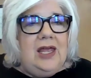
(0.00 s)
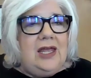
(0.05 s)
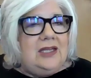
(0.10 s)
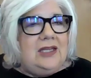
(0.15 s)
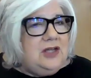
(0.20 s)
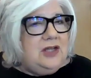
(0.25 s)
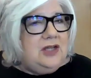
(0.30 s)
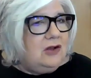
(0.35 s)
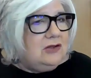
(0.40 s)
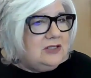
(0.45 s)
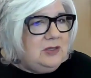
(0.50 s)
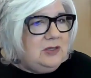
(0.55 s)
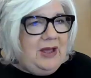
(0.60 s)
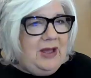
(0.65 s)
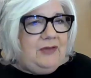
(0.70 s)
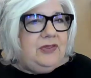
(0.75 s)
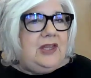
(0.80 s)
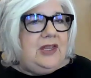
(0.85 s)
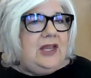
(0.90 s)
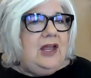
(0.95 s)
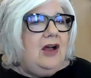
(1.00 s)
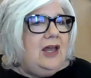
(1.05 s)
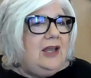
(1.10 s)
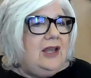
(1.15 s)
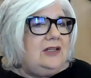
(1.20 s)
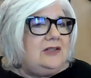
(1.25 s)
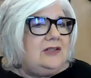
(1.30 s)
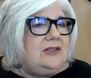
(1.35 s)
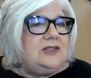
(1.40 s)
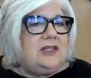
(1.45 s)
It talks about the
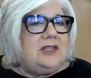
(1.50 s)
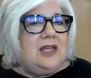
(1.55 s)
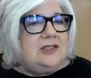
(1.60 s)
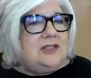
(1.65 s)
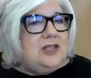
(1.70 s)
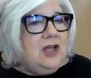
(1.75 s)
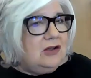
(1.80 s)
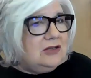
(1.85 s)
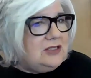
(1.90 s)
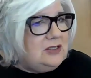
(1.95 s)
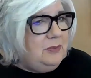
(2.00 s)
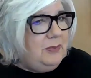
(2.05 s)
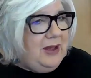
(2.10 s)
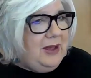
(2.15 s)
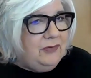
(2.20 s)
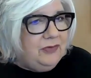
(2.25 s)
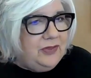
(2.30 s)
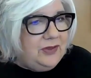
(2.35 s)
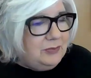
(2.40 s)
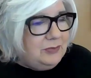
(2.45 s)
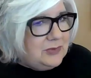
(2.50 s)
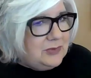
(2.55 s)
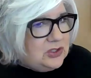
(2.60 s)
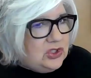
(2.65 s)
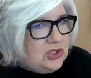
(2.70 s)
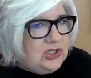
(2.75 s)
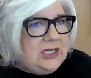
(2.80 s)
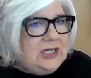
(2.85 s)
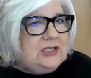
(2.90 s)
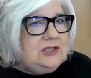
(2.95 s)
audits, it talks about the
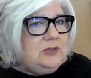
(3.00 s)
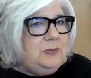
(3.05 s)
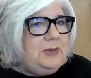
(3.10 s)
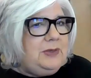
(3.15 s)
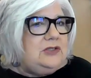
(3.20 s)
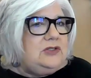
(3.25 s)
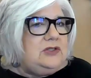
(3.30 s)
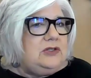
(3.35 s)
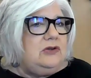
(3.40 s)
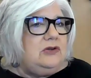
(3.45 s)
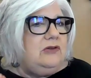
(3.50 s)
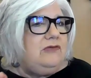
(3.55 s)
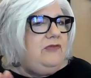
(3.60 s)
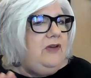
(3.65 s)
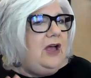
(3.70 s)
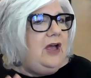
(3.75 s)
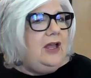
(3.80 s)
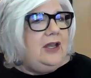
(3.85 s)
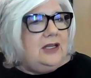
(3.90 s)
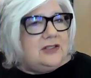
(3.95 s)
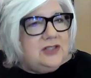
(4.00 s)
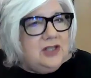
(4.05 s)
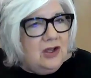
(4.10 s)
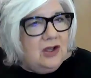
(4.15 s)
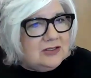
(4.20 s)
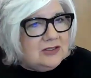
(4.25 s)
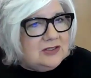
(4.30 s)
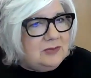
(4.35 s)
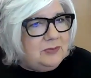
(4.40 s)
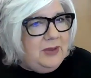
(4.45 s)
machines being certified, it
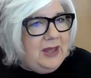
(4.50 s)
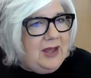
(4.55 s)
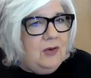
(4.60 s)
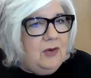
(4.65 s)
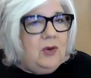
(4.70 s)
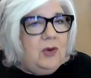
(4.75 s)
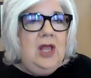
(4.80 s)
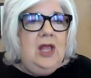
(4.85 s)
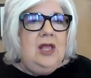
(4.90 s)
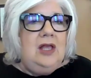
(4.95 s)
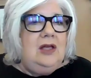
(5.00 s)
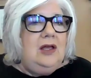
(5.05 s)
talks about